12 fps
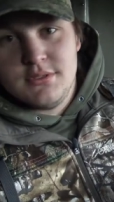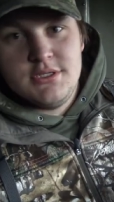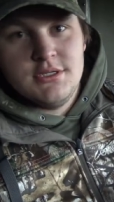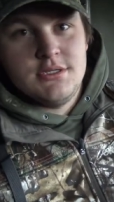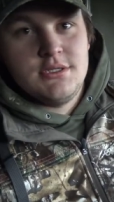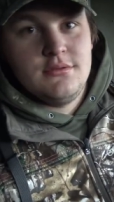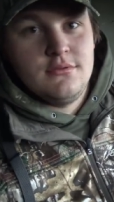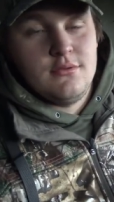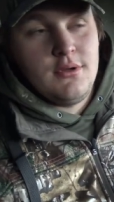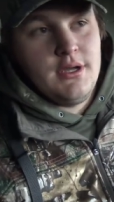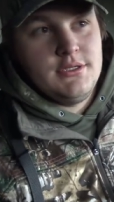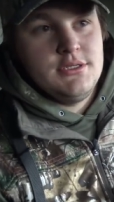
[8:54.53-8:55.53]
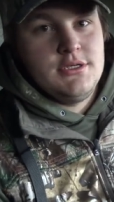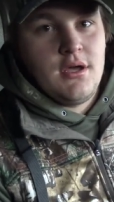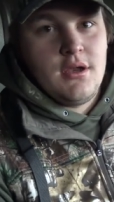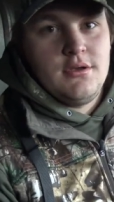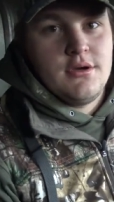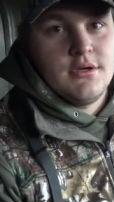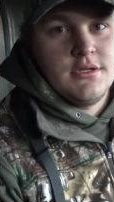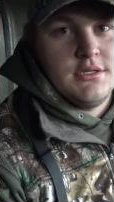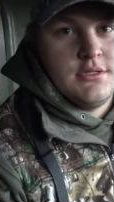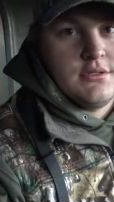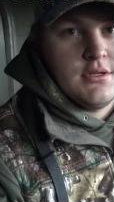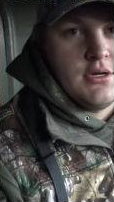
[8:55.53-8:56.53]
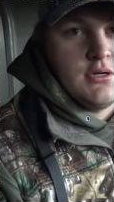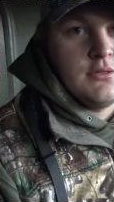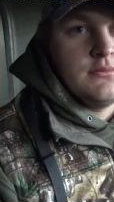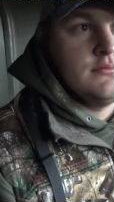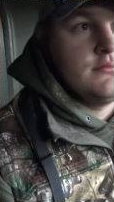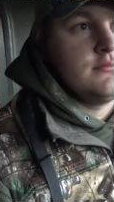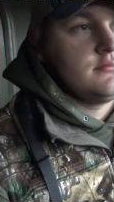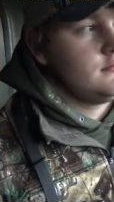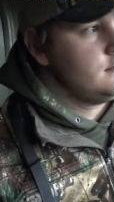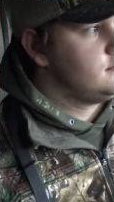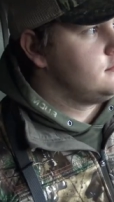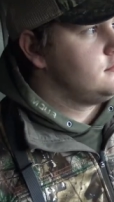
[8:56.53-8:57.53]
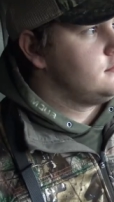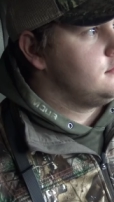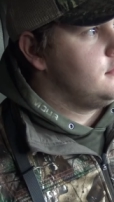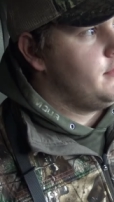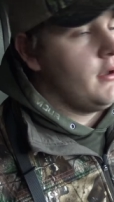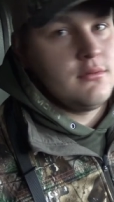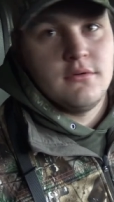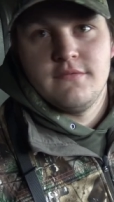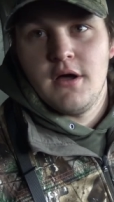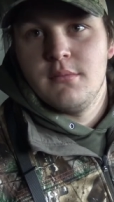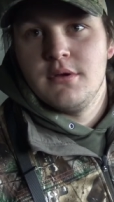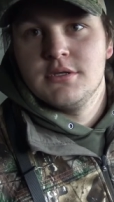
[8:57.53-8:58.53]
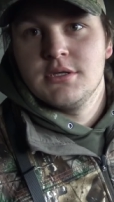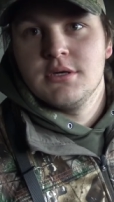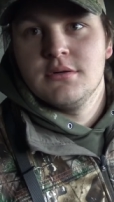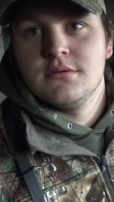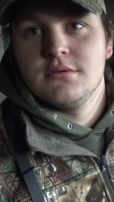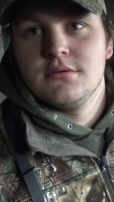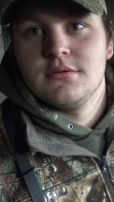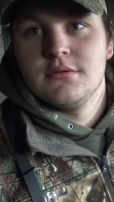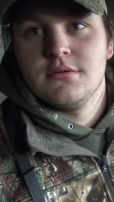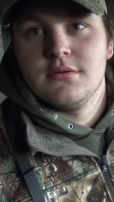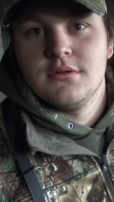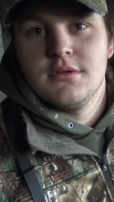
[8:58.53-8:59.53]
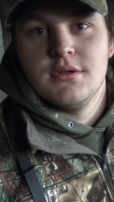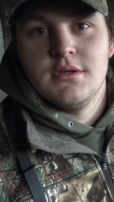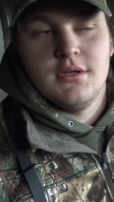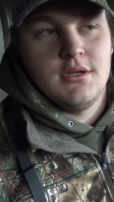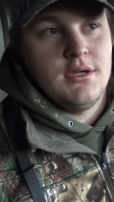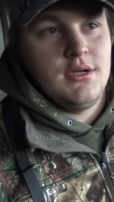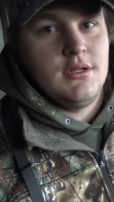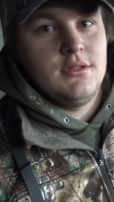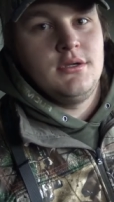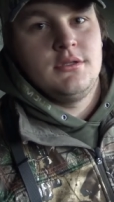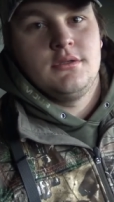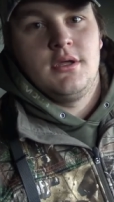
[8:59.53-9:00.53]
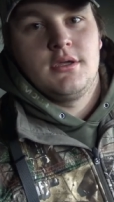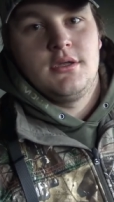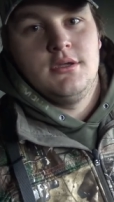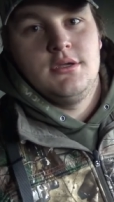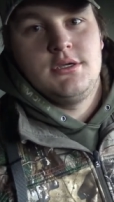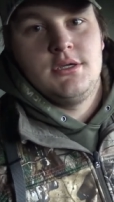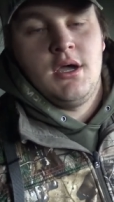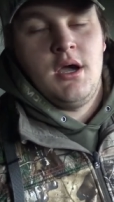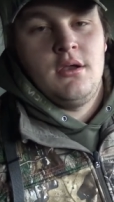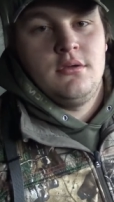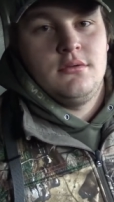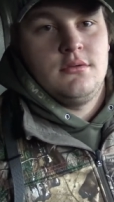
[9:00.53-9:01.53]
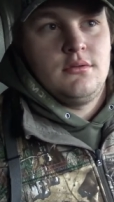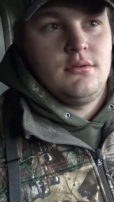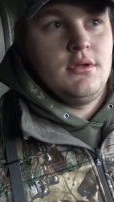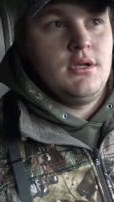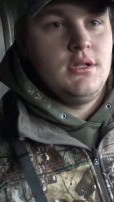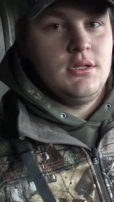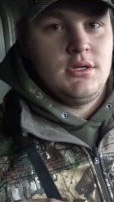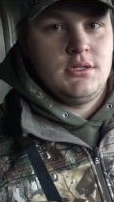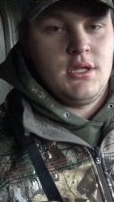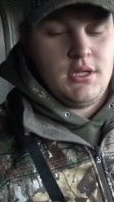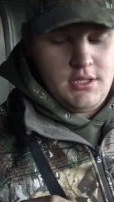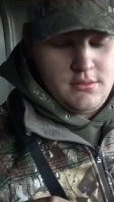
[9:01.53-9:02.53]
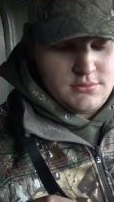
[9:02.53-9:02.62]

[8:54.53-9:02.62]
I just shot a turkey about 5 minutes ago. Yeah. Looked like a good shot. He looked like he